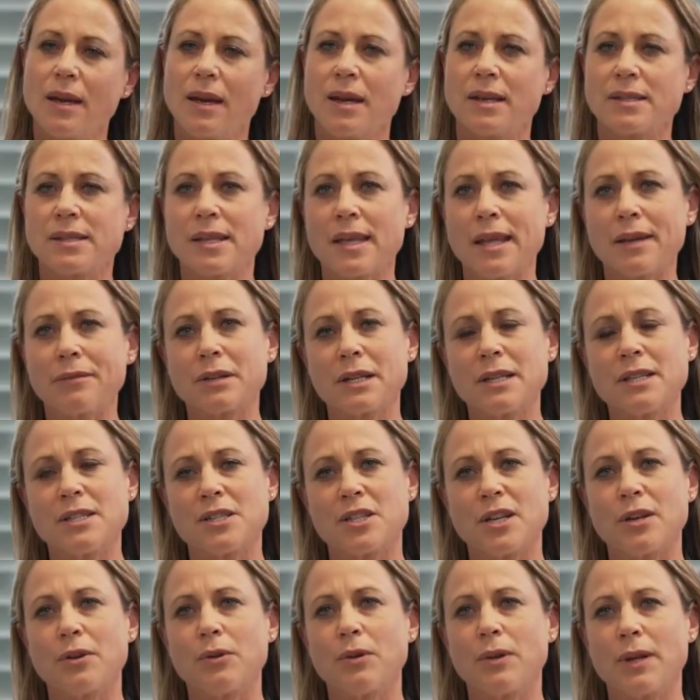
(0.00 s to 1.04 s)
A South African
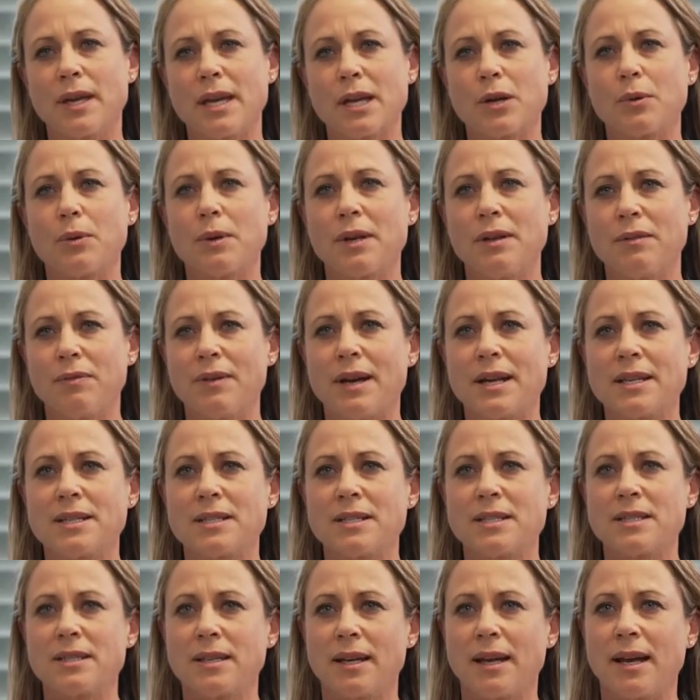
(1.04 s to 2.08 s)
general equity
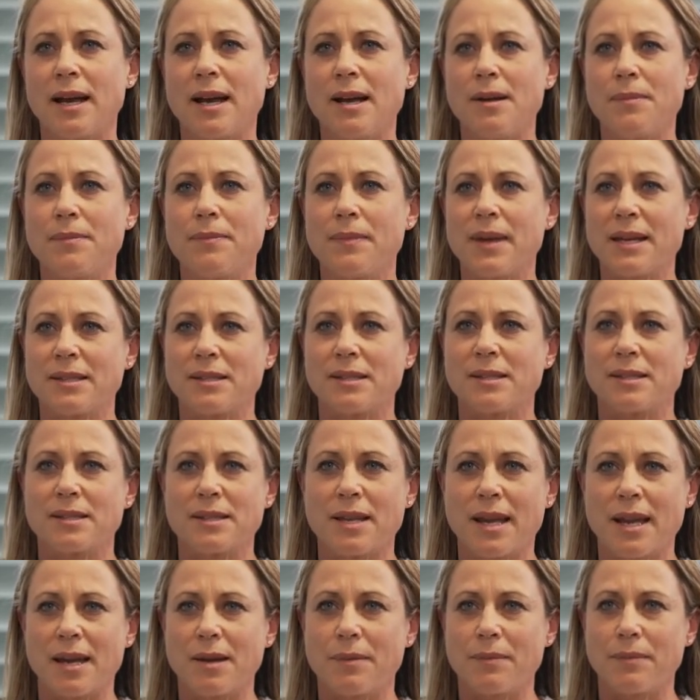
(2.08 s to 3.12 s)
fund, as its
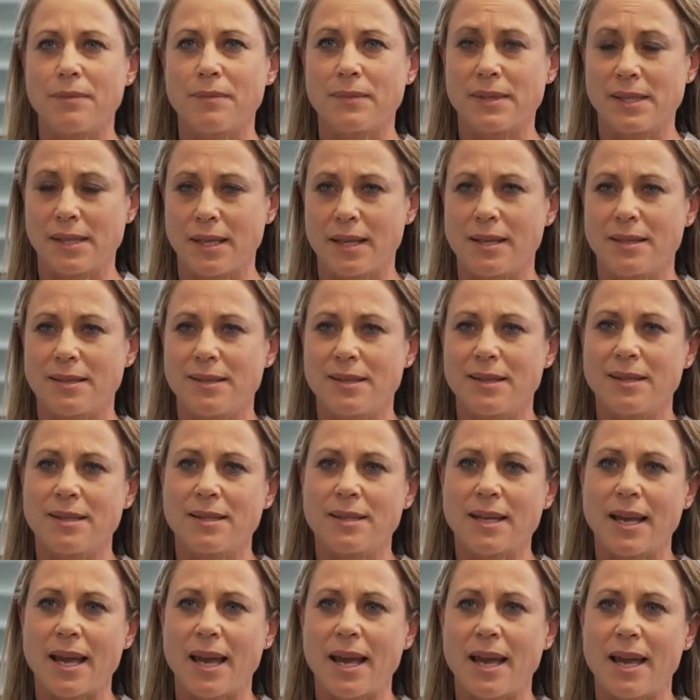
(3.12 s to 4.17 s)
name says,
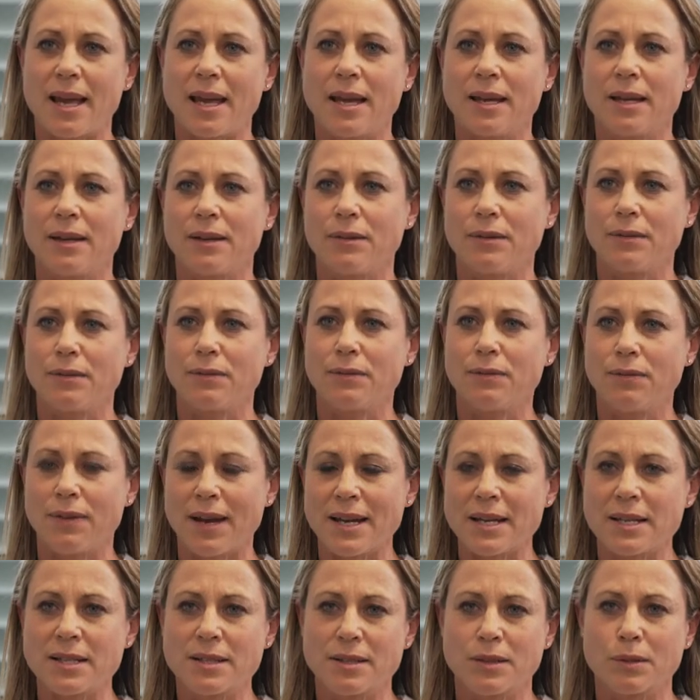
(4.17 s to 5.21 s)
is a
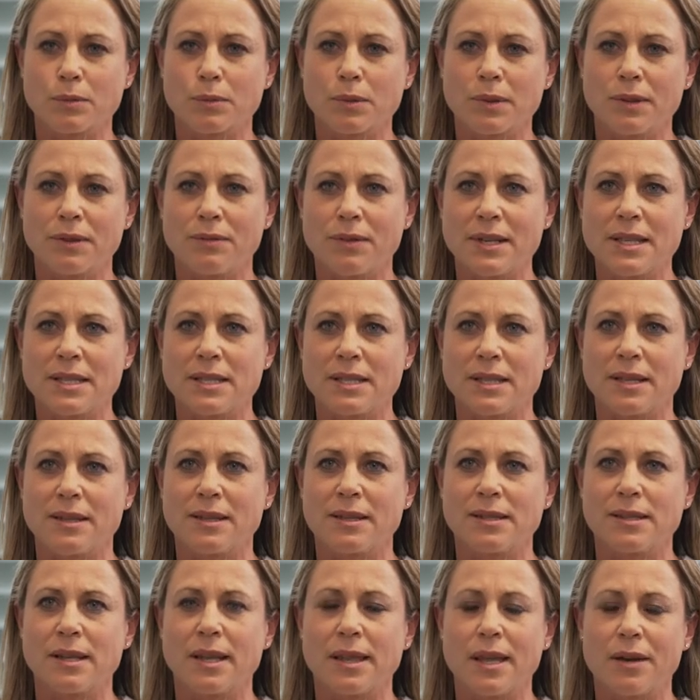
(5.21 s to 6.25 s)
fund that will invest in the
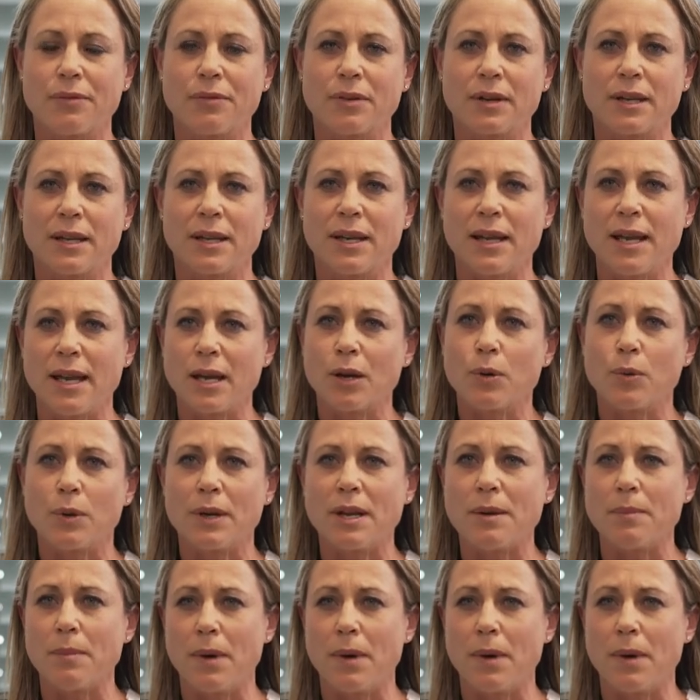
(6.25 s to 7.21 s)
South African equity